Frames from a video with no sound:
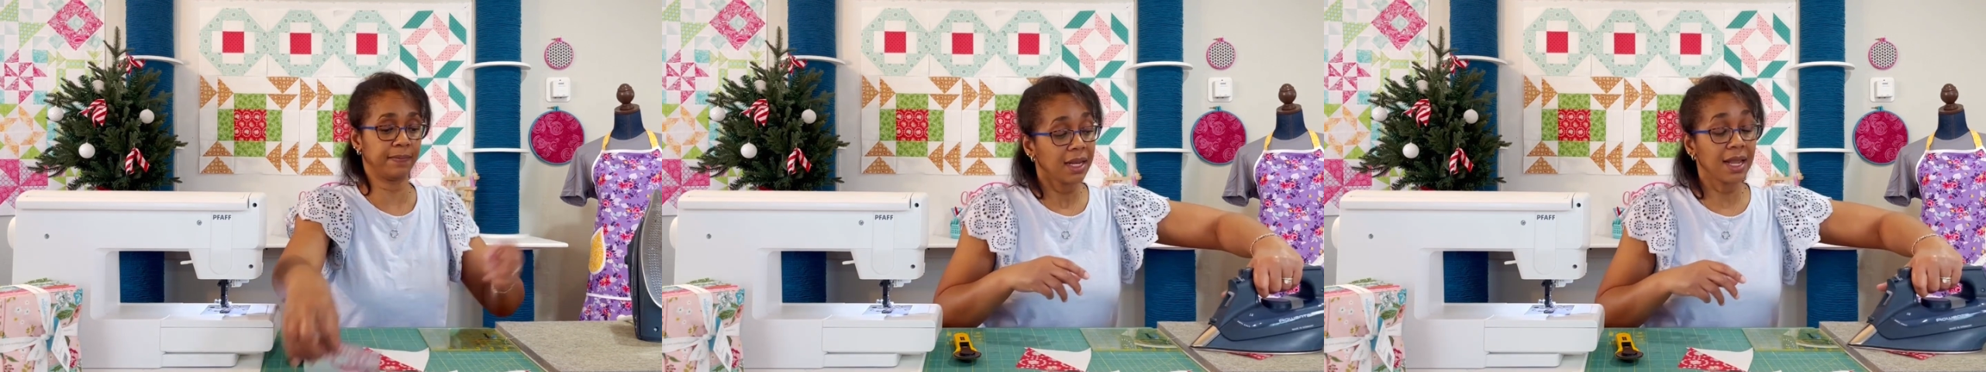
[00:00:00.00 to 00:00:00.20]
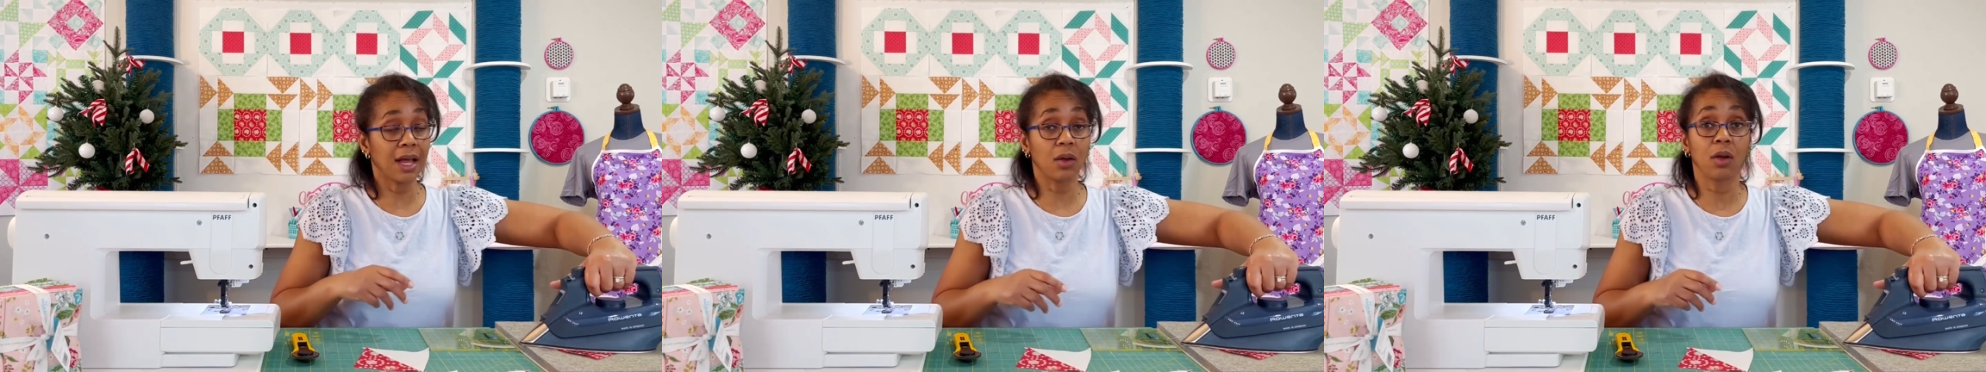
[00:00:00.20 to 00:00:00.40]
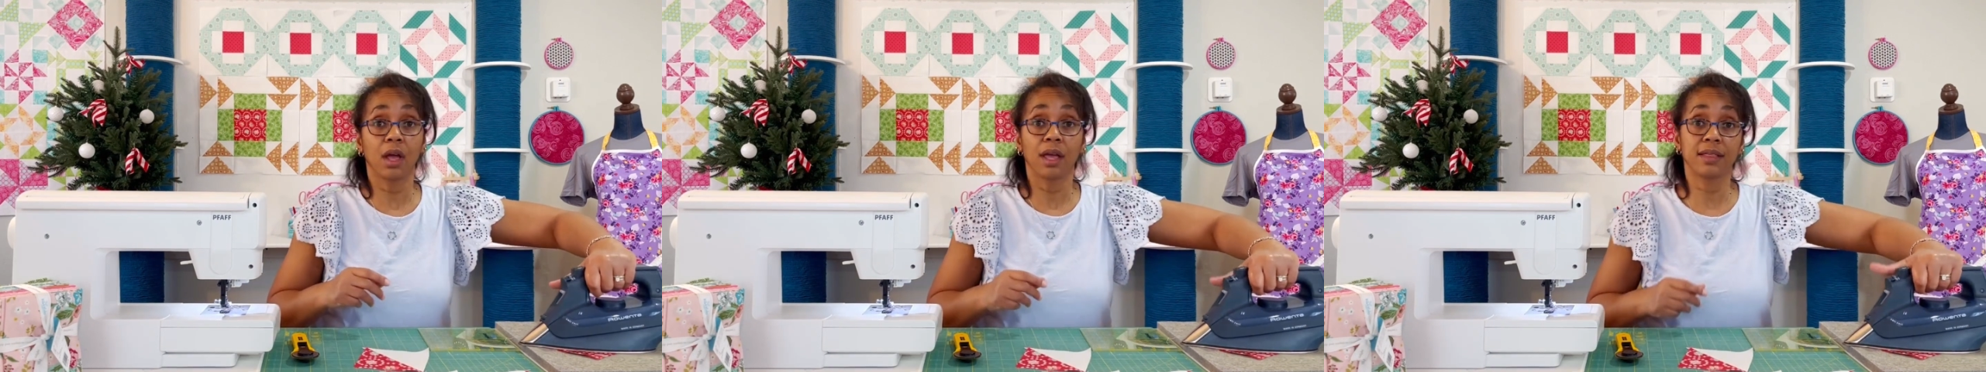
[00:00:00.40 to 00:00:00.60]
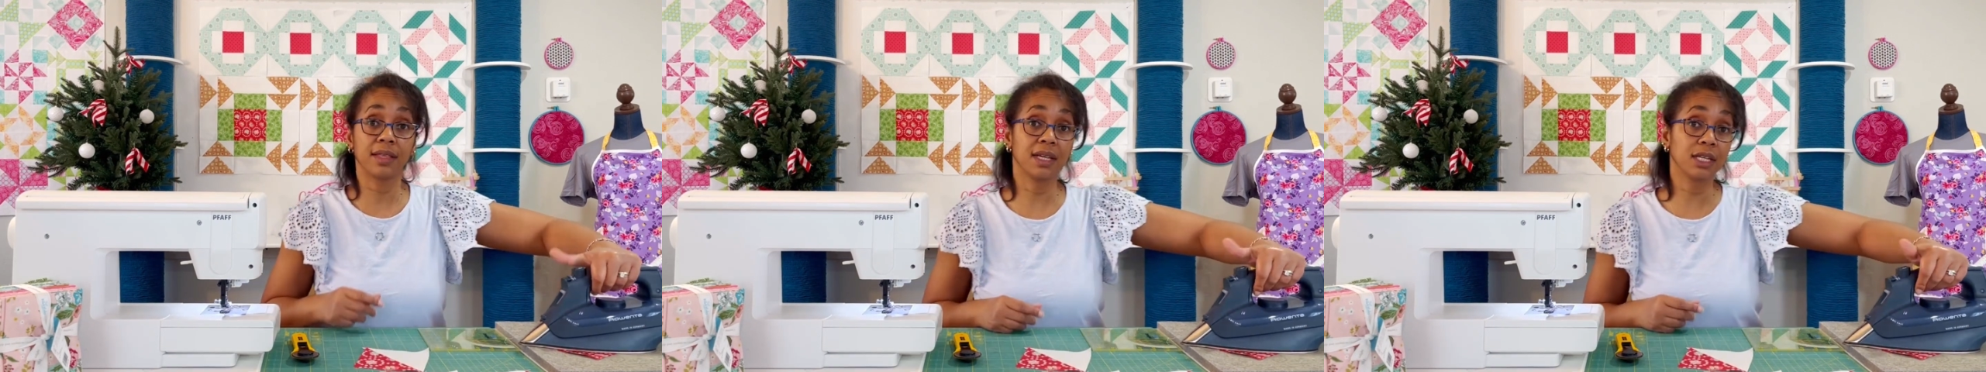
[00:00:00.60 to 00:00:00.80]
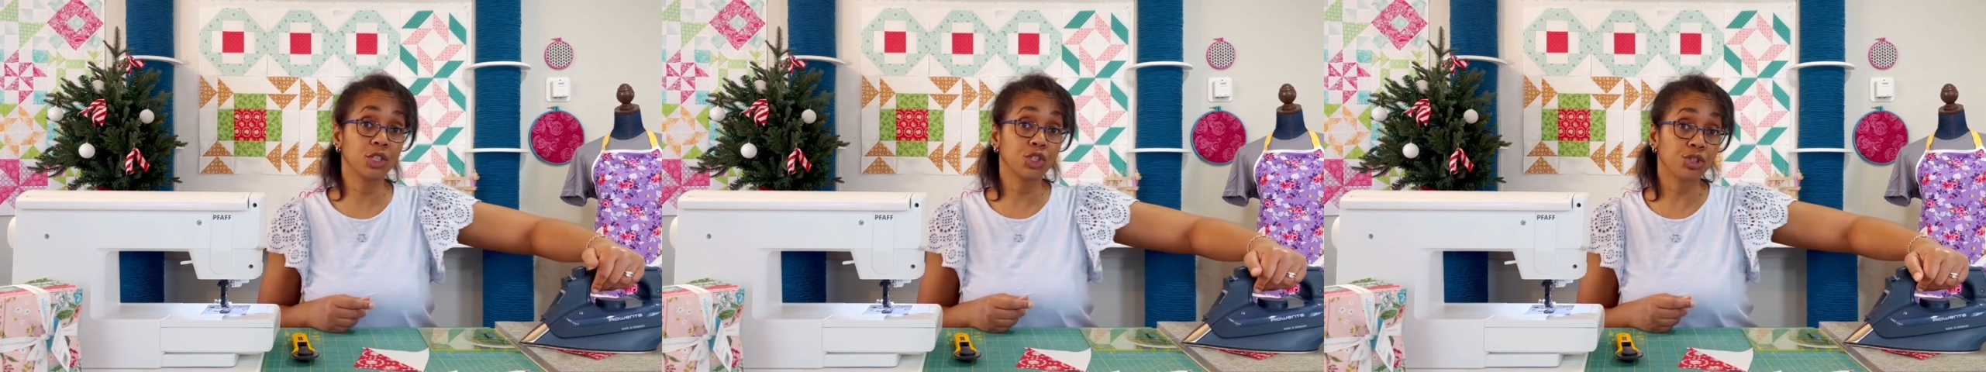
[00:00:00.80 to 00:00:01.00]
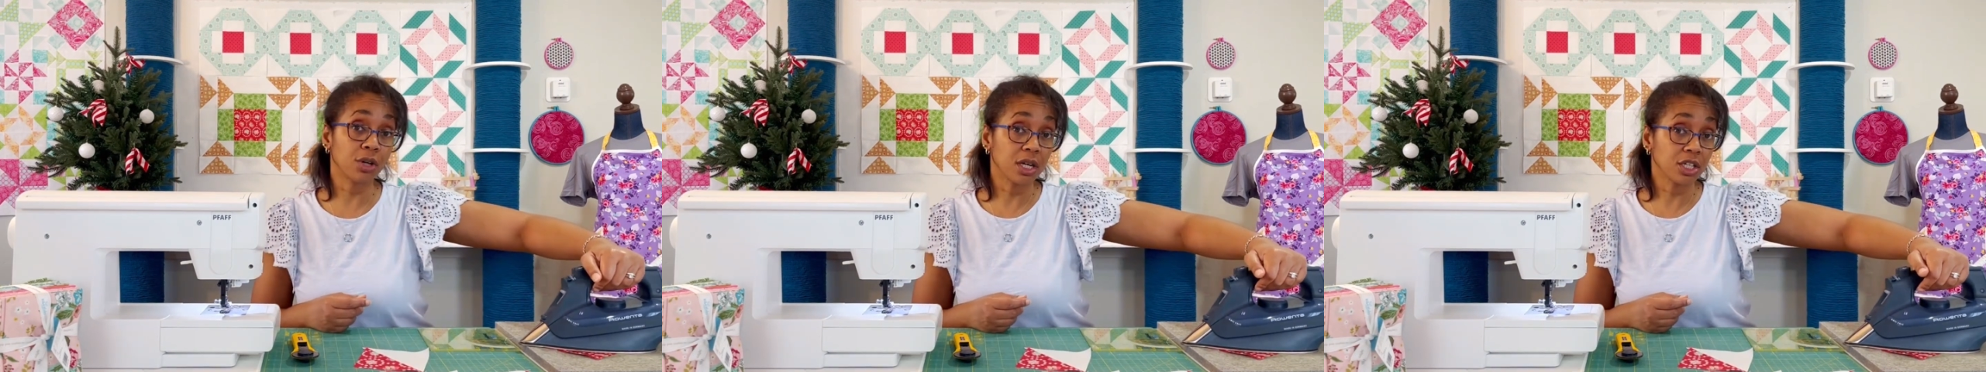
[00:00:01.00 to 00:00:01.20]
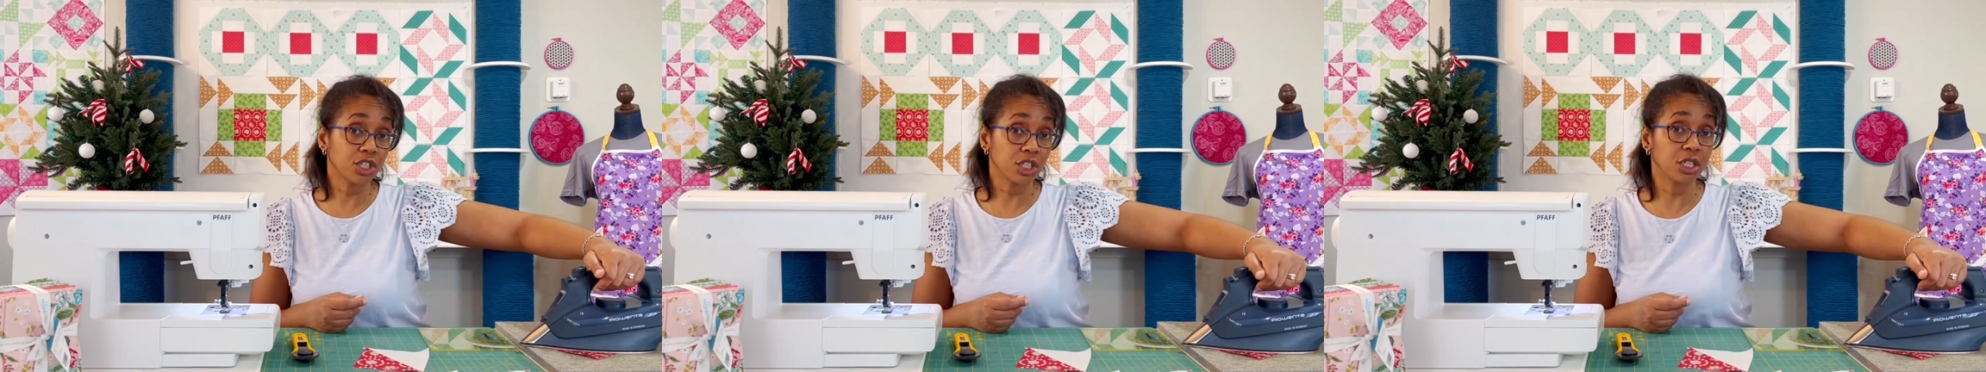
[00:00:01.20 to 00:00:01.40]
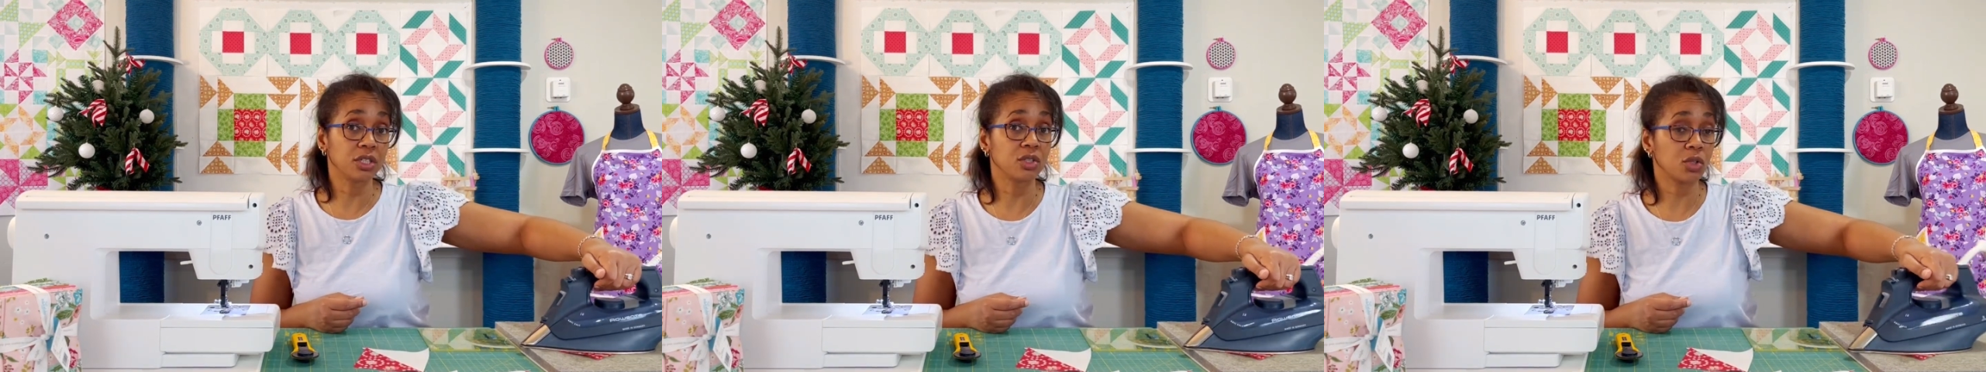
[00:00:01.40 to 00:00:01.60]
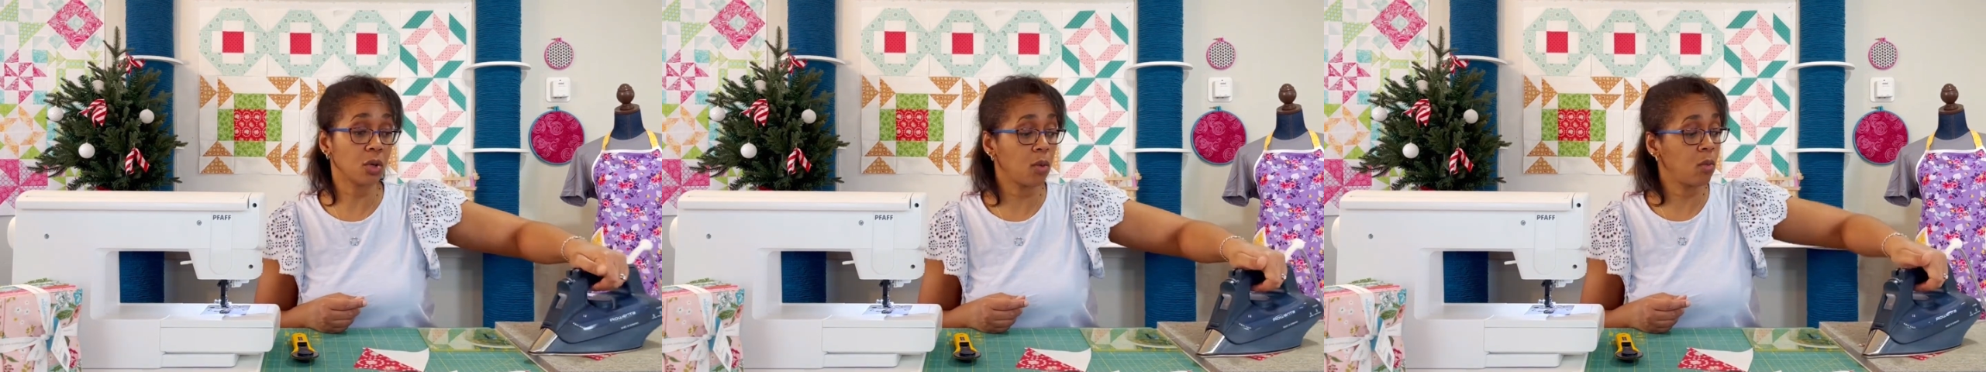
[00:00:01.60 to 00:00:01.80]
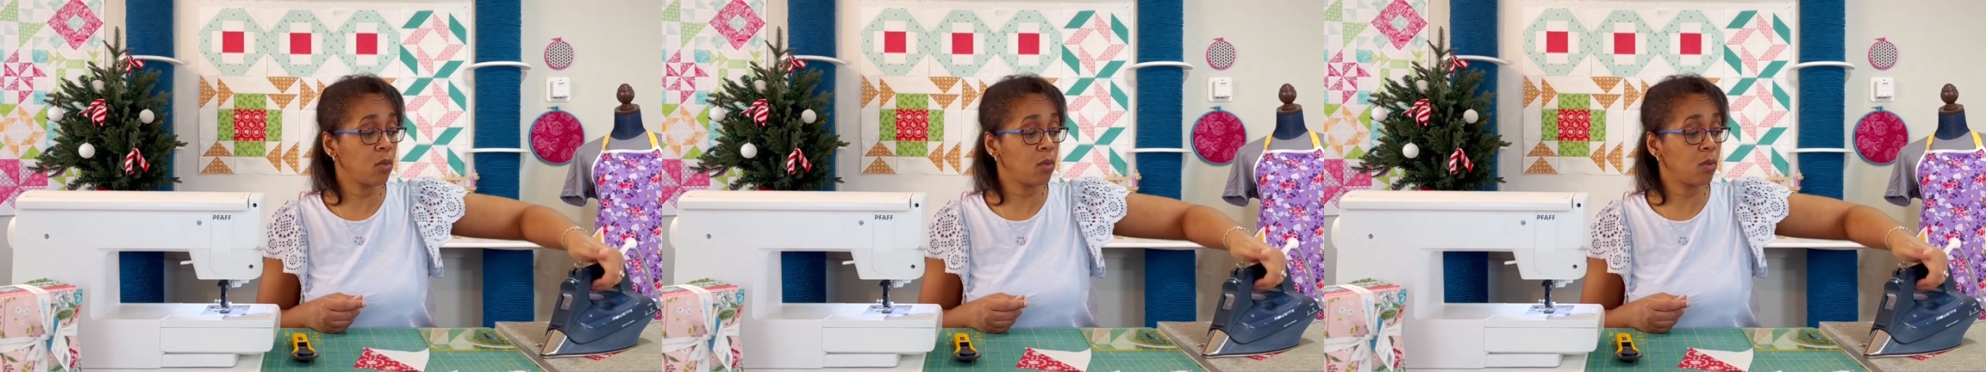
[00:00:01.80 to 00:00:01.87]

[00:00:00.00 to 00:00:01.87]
Now, the instructions